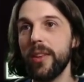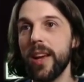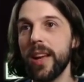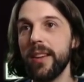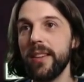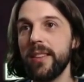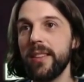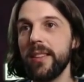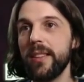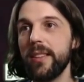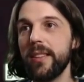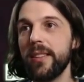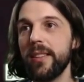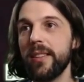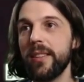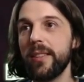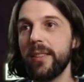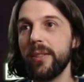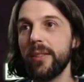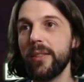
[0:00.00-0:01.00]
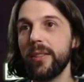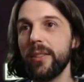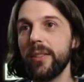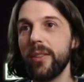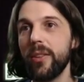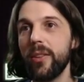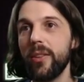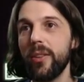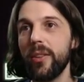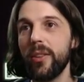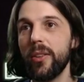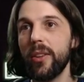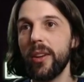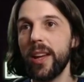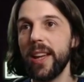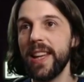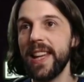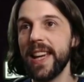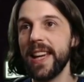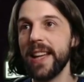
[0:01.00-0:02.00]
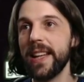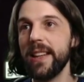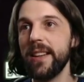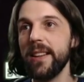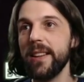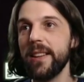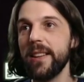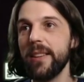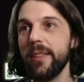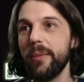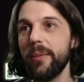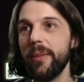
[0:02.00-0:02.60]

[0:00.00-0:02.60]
that again.